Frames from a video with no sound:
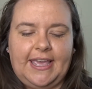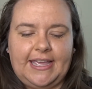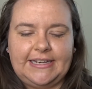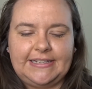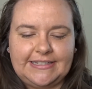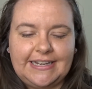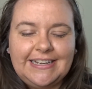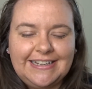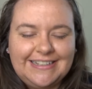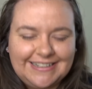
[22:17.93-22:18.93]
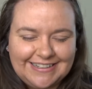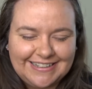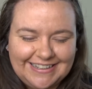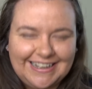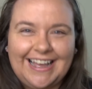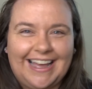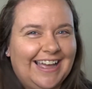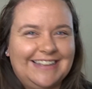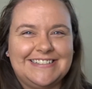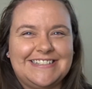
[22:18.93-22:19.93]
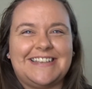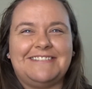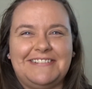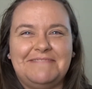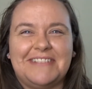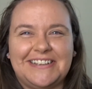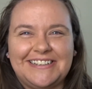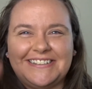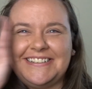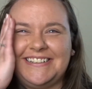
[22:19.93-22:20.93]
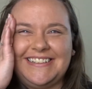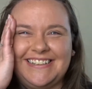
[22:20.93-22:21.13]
and I'm sorry Michael.